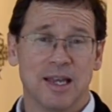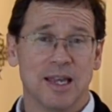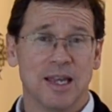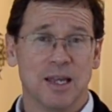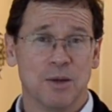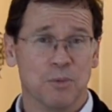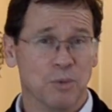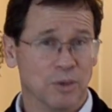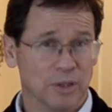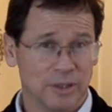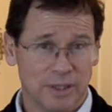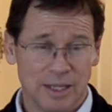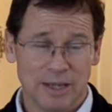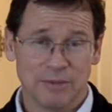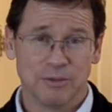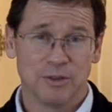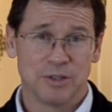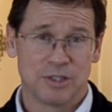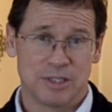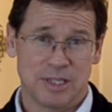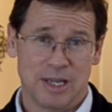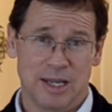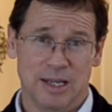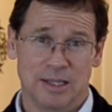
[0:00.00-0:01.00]
it will never
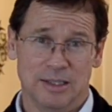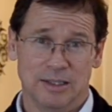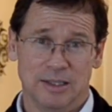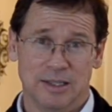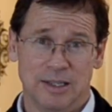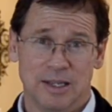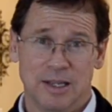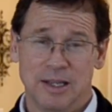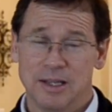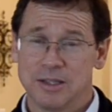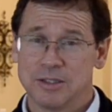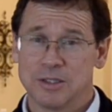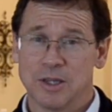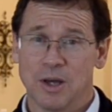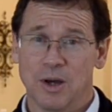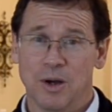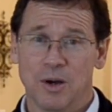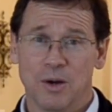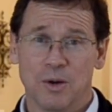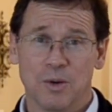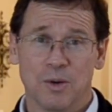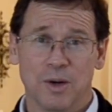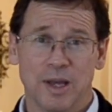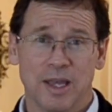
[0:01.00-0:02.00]
sell.
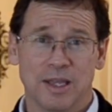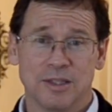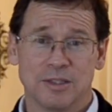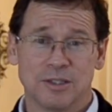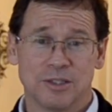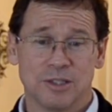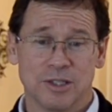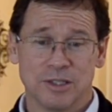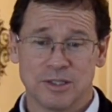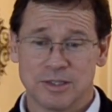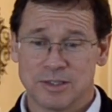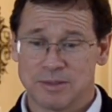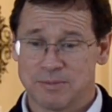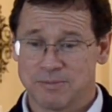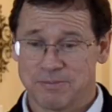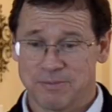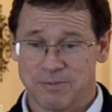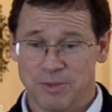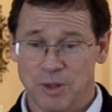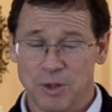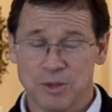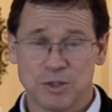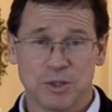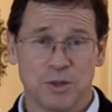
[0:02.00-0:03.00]
So it's just,
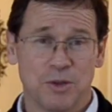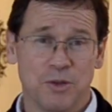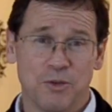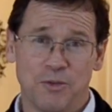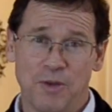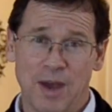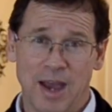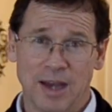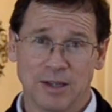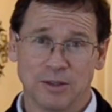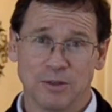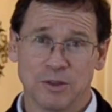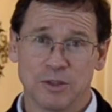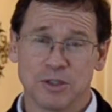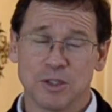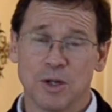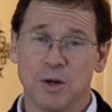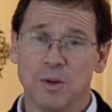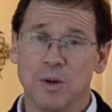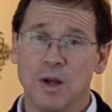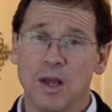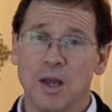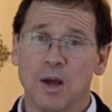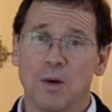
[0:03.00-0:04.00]
those are the factors.
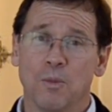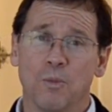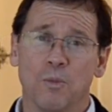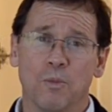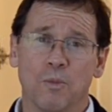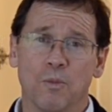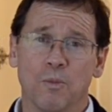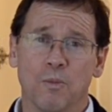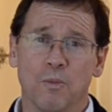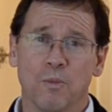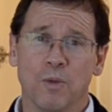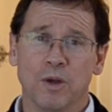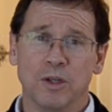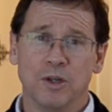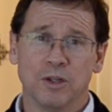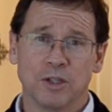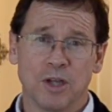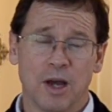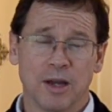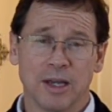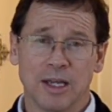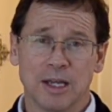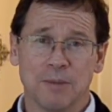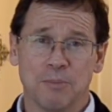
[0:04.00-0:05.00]
So when you're
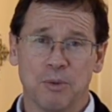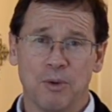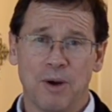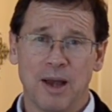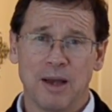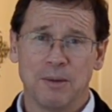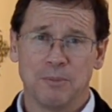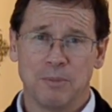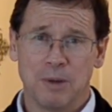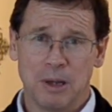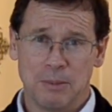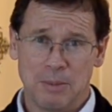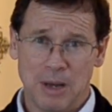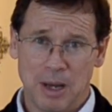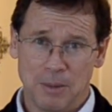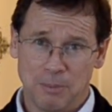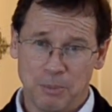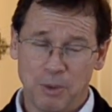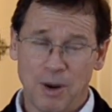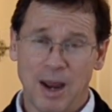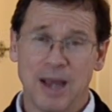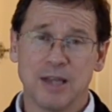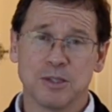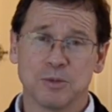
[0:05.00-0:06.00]
talking about
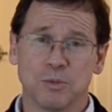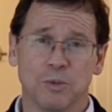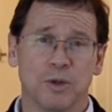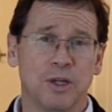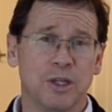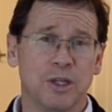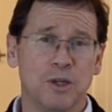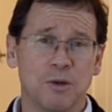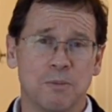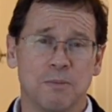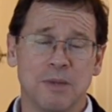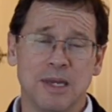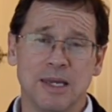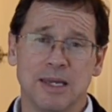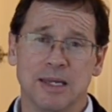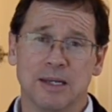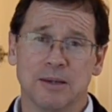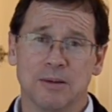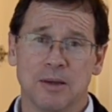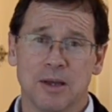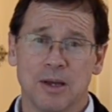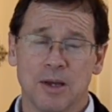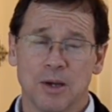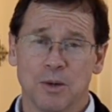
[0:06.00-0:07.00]
price, what do you mean?
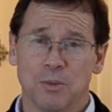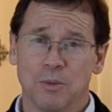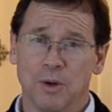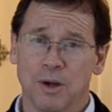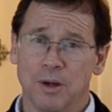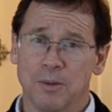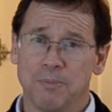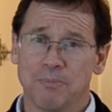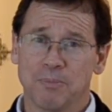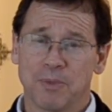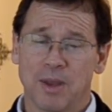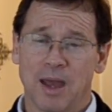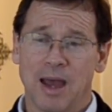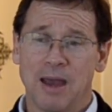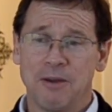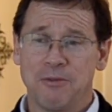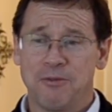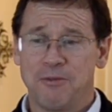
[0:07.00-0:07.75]
Well, I